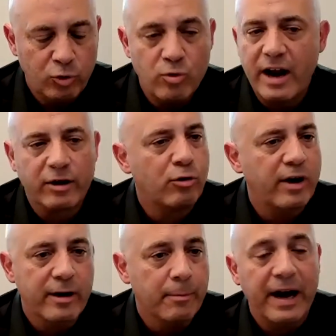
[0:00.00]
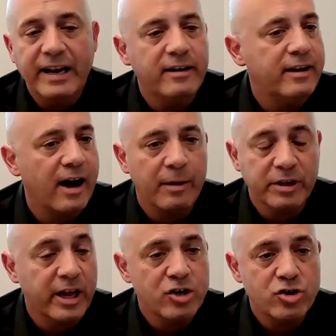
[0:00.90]
do not create a binding
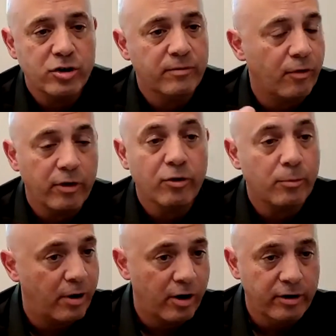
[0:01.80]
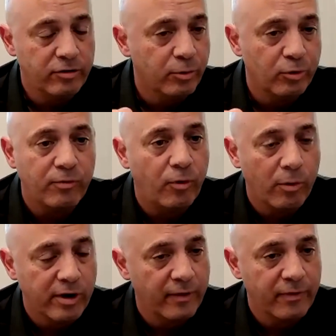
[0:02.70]
obligation for either party to move
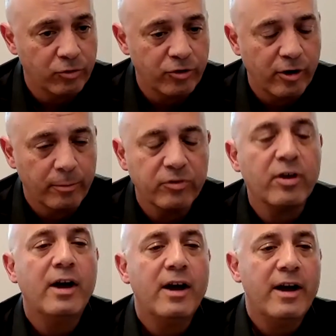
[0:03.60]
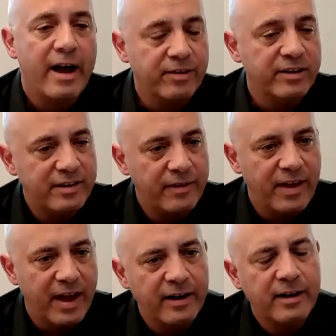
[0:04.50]
forward on those terms. Having said
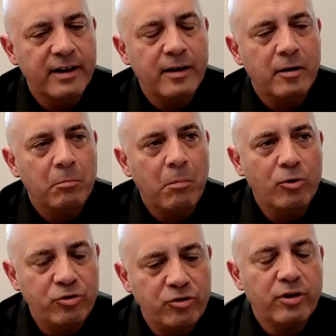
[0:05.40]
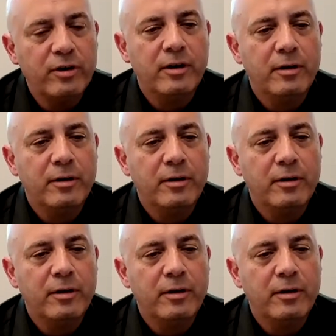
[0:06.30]
that, most